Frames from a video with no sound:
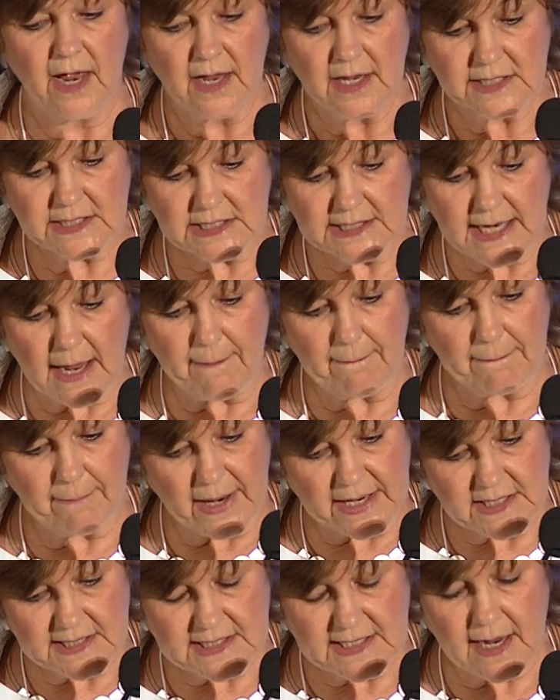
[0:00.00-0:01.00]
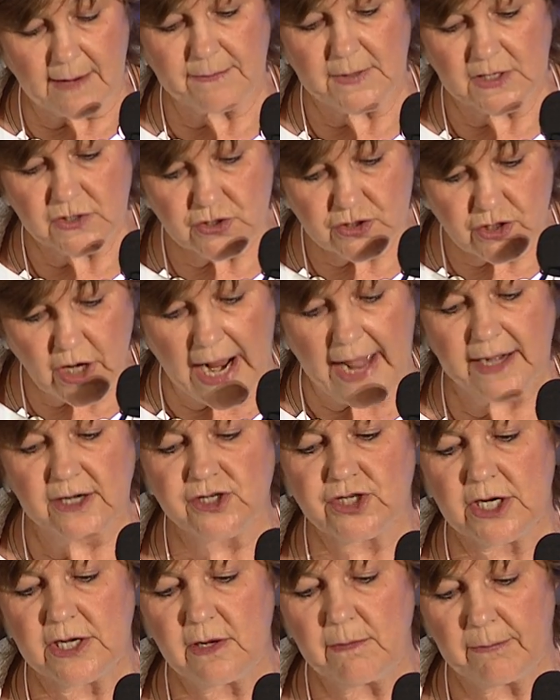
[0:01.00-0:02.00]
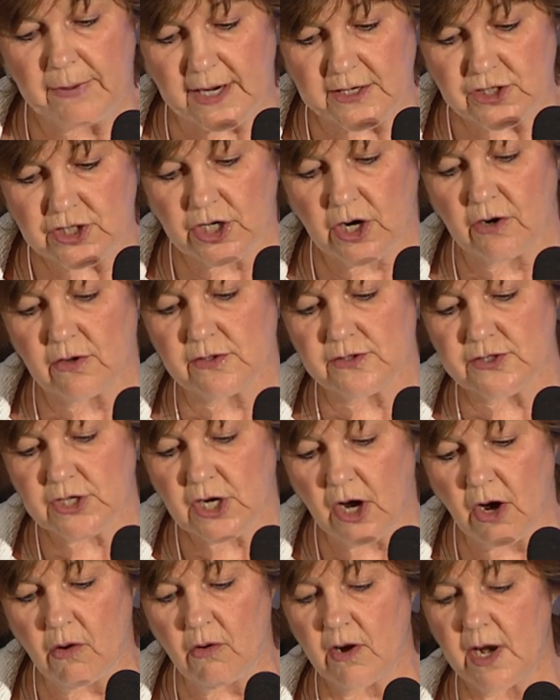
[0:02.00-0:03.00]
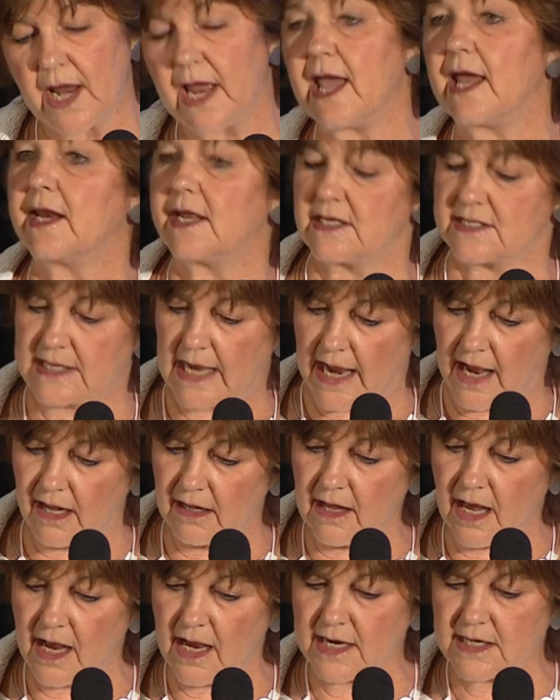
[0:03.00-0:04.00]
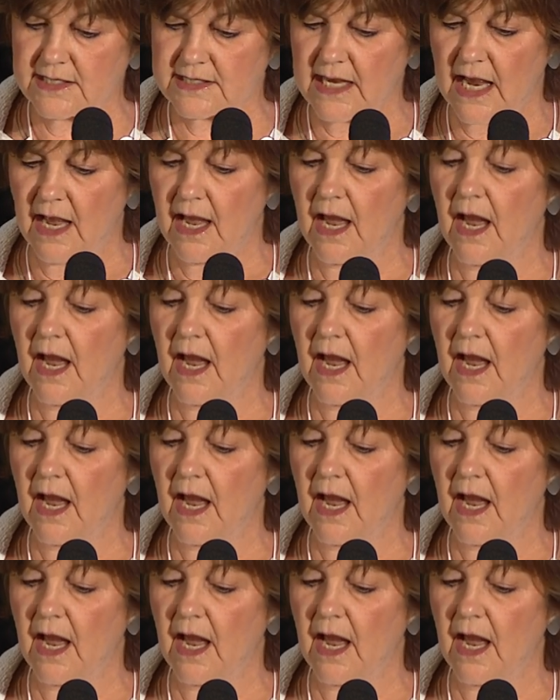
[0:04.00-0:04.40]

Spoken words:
step-by-step strategy by Charles Koch and his allies,